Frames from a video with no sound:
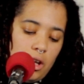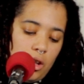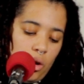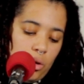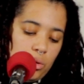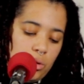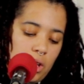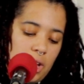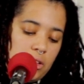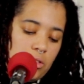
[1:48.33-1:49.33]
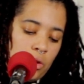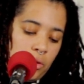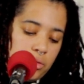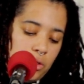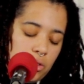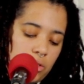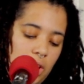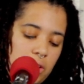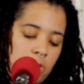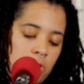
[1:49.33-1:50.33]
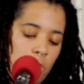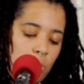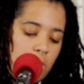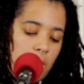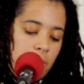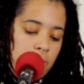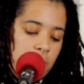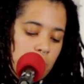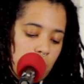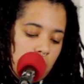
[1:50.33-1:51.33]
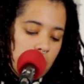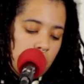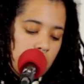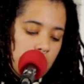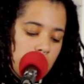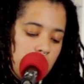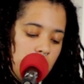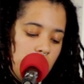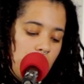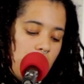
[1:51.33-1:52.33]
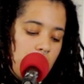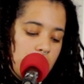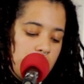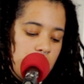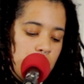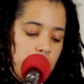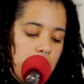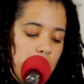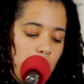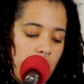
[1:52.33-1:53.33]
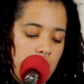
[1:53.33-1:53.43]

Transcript: Alone and in softness, and slowly I feel this. I feel in